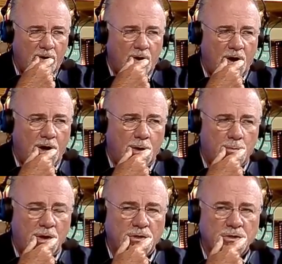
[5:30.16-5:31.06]
Mm -hmm. um,
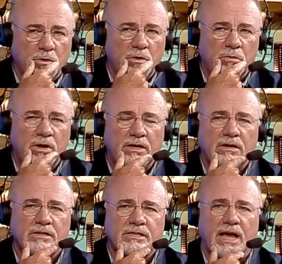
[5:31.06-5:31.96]
mm-hmm. and so you need to
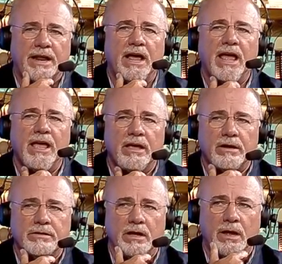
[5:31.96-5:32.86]
decide ahead
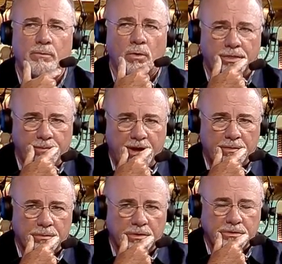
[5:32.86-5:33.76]
of time what the
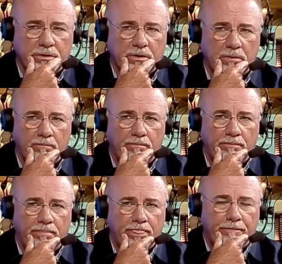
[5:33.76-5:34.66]
boundaries are.
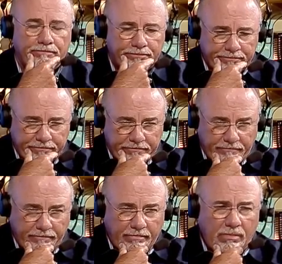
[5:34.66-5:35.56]

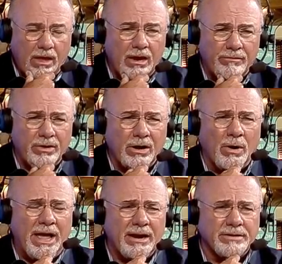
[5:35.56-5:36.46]
Okay. And if you
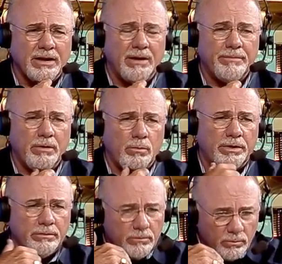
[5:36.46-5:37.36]
know ahead of time, then
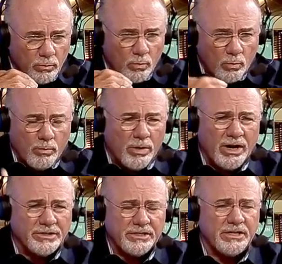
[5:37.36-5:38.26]
when,
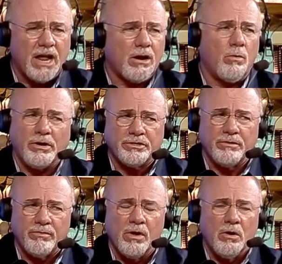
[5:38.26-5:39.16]
because it's not a question
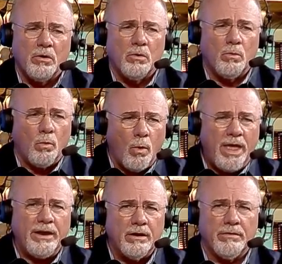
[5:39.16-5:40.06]
of
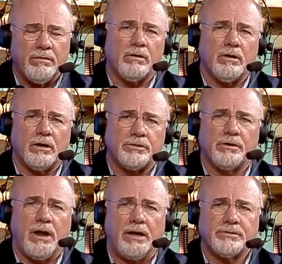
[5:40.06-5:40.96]
when they're going to
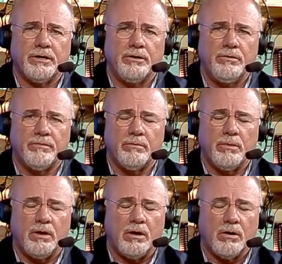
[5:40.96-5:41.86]
start asking you for
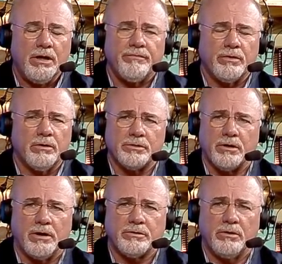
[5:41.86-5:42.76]
money, or if they're going to
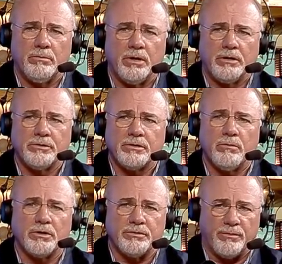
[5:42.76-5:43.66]
start asking you money, it's just a
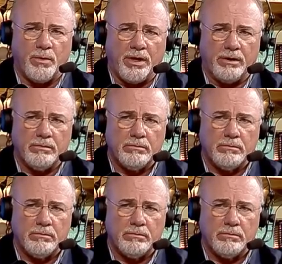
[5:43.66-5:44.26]
question of when.